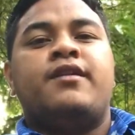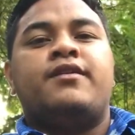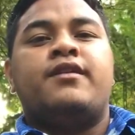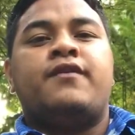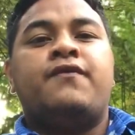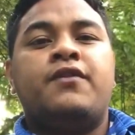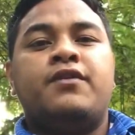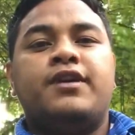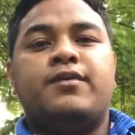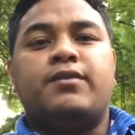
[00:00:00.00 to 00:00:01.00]
Therefore,
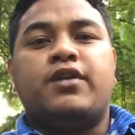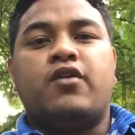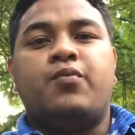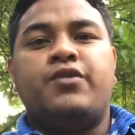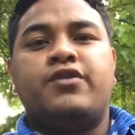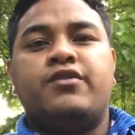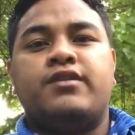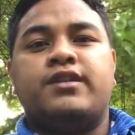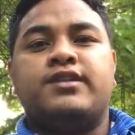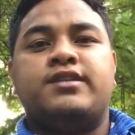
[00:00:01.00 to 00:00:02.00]
in my opinion,
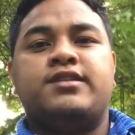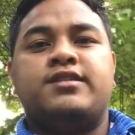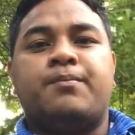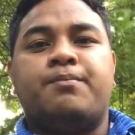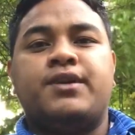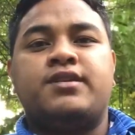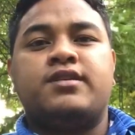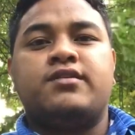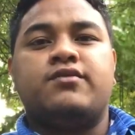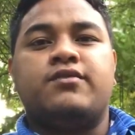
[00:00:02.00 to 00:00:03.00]
it is the best to